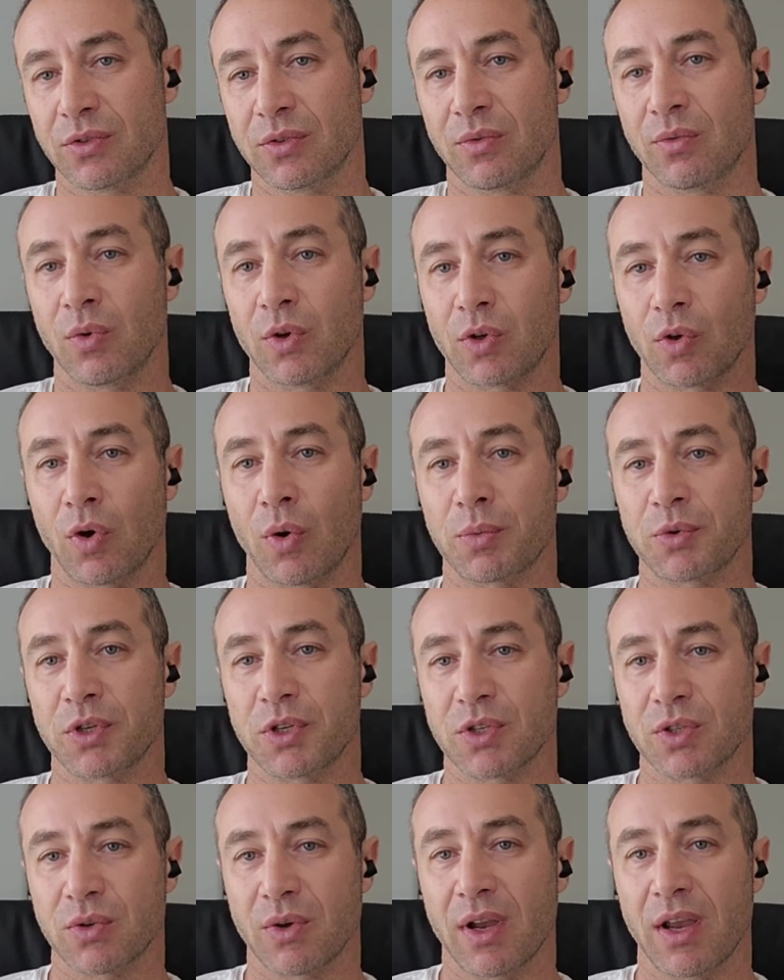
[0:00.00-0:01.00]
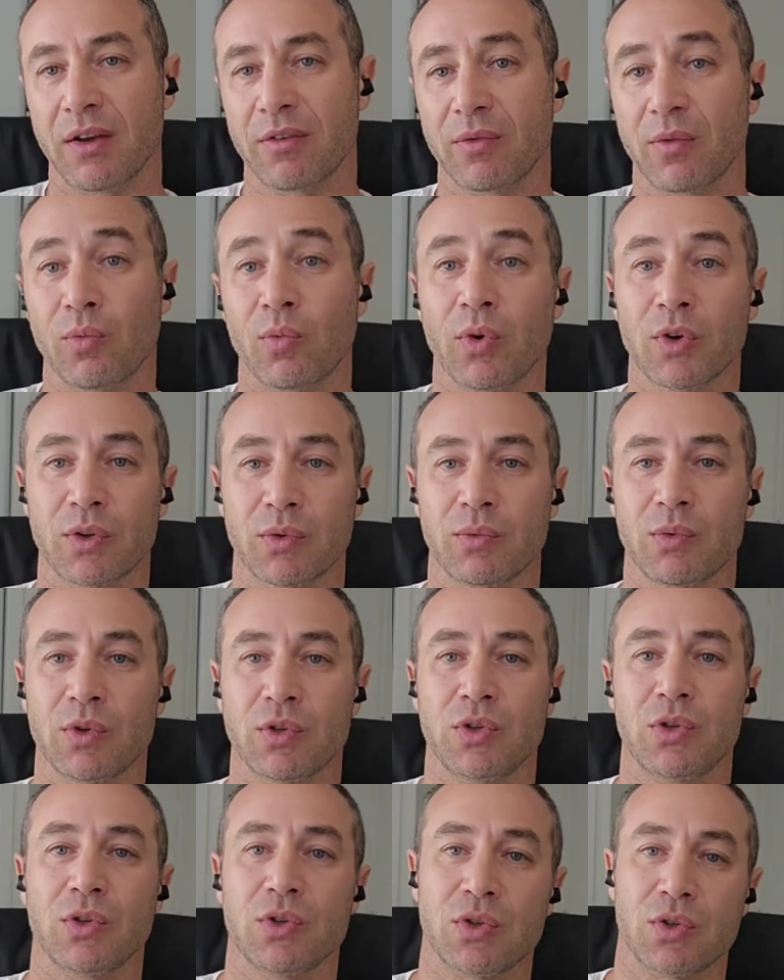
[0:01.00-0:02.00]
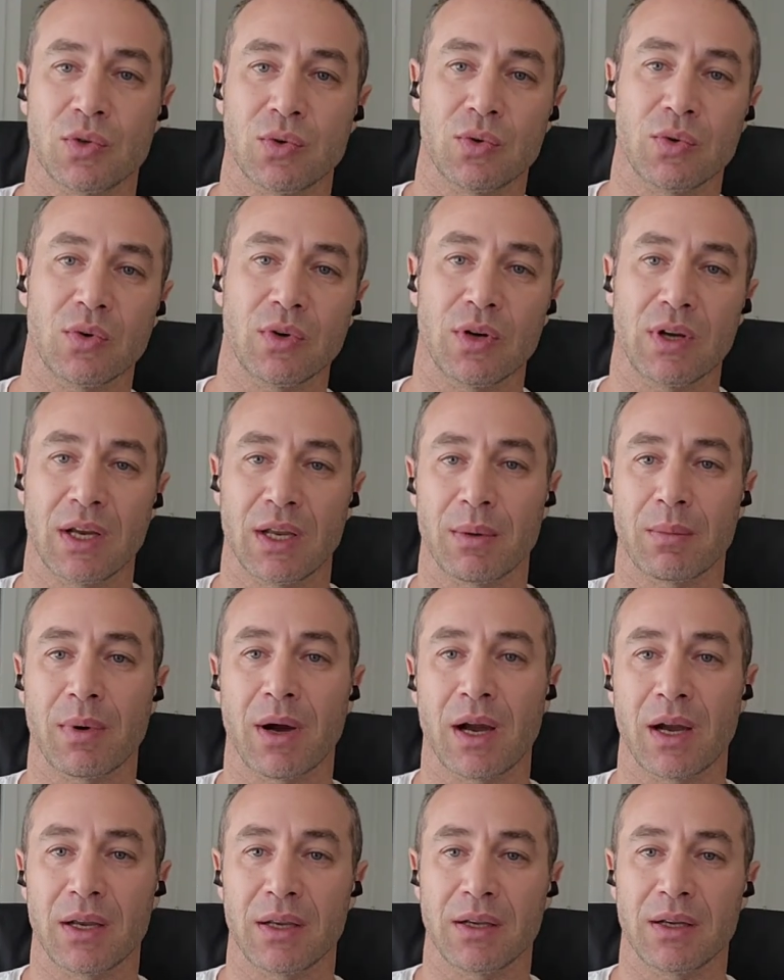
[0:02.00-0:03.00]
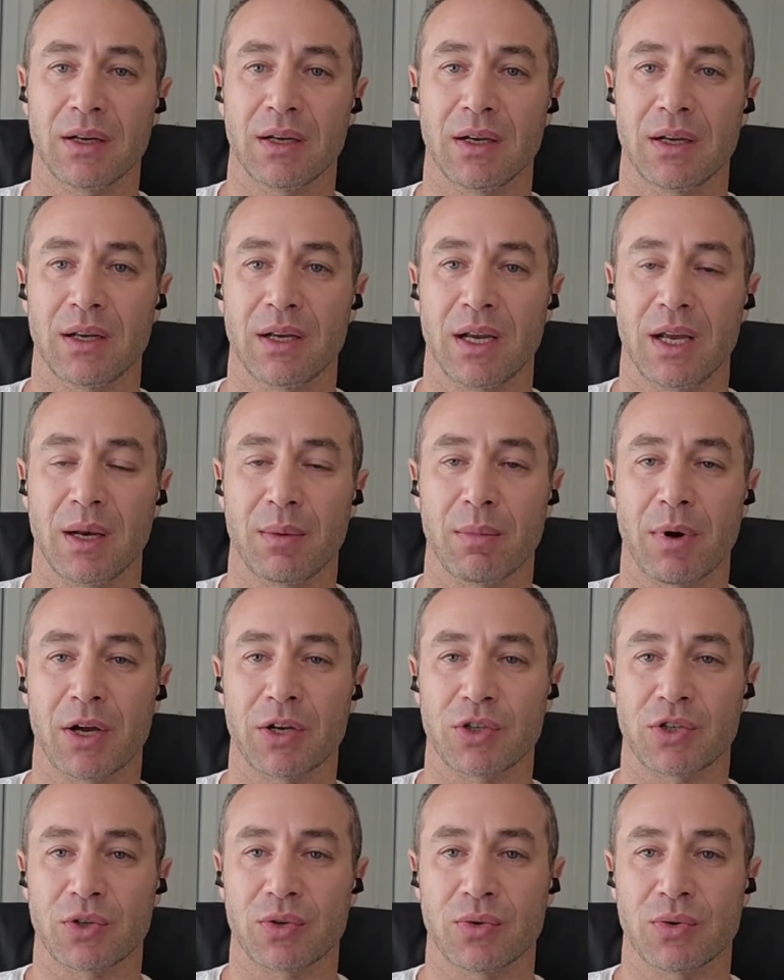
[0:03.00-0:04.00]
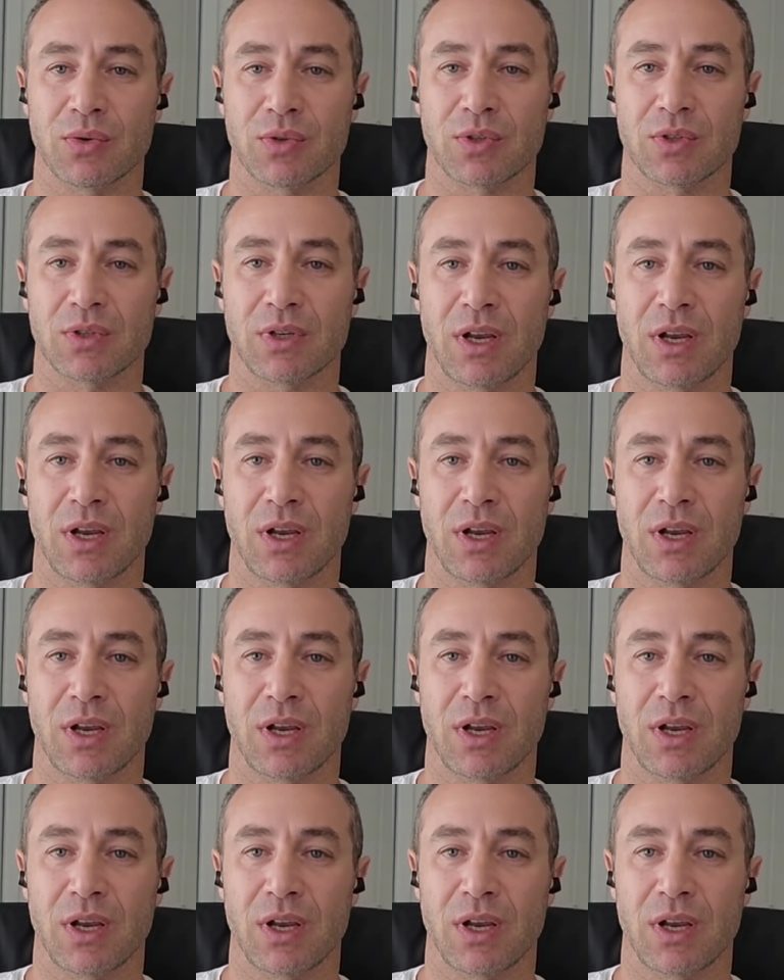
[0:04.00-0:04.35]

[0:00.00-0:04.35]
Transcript: What options do I have? What would you do in my, in my shoes?